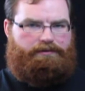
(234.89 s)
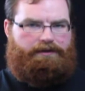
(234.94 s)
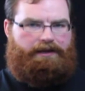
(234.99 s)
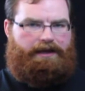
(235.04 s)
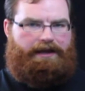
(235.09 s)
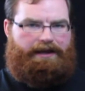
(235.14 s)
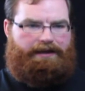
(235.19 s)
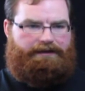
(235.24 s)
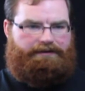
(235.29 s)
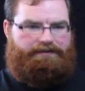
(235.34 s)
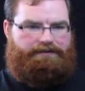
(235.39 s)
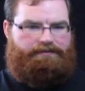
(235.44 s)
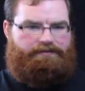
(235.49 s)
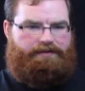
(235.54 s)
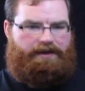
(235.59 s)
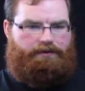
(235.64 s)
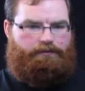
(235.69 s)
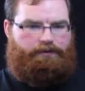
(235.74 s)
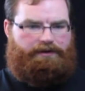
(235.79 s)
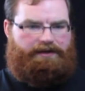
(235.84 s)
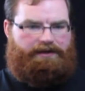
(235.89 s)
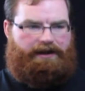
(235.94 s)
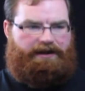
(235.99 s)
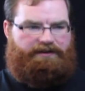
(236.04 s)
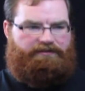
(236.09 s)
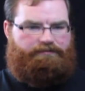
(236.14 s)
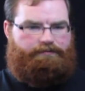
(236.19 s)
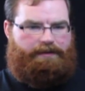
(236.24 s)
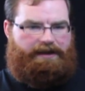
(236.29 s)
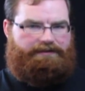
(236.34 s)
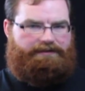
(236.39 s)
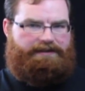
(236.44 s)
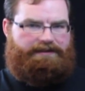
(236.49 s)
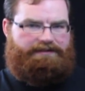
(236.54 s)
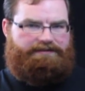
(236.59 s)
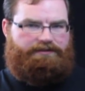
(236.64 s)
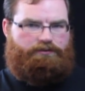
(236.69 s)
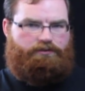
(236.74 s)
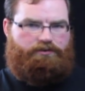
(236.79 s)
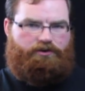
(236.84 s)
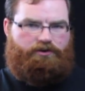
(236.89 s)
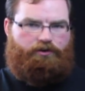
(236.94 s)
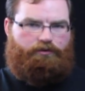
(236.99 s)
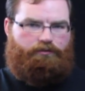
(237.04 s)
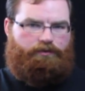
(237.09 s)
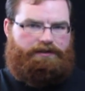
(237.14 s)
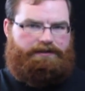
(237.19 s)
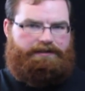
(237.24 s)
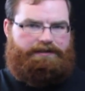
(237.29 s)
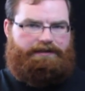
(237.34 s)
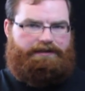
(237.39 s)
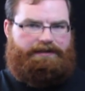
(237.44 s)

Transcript: and they would kind of make these little guerrilla